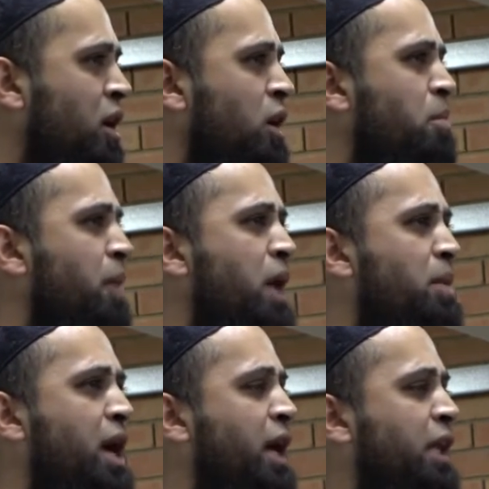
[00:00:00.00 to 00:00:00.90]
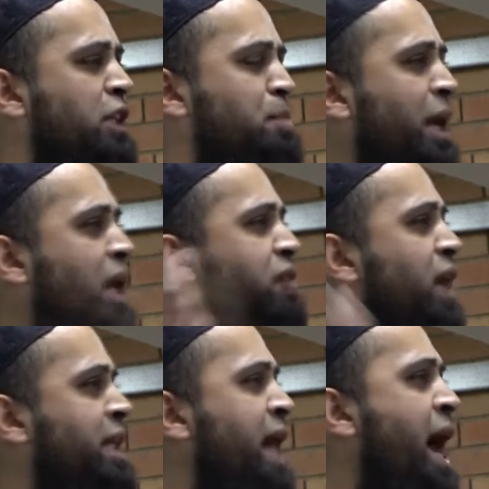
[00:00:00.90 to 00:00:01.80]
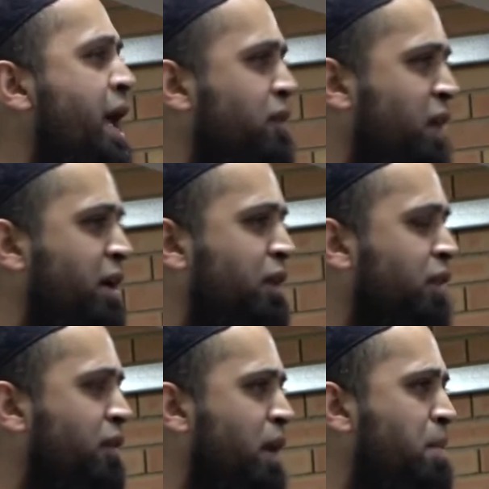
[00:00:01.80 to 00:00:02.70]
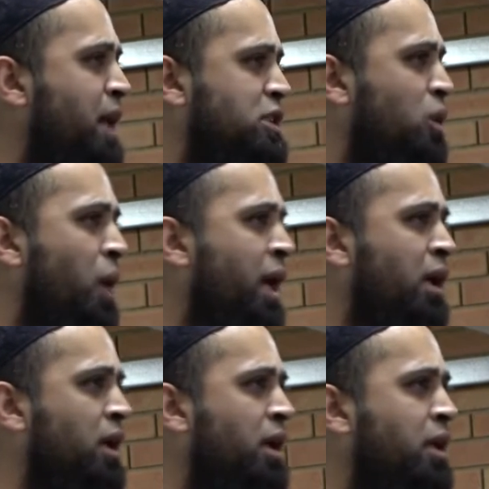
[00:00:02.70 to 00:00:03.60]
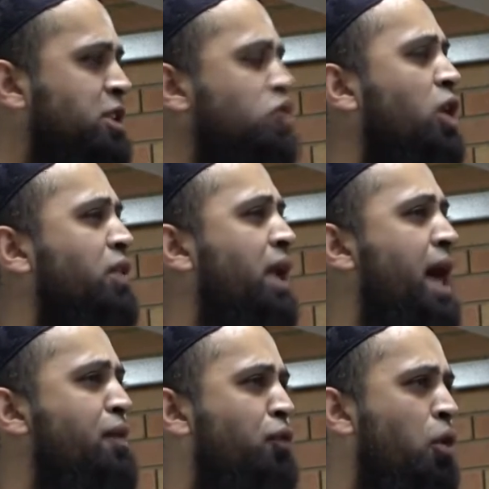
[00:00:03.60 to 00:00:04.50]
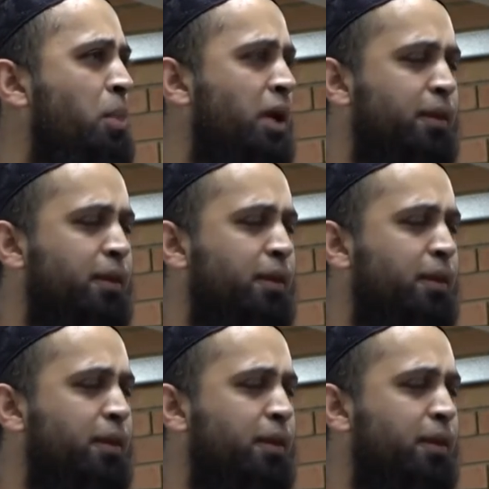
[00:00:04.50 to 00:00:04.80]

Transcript: Maybe it's better if I die, if I pass away. This is not the life for me.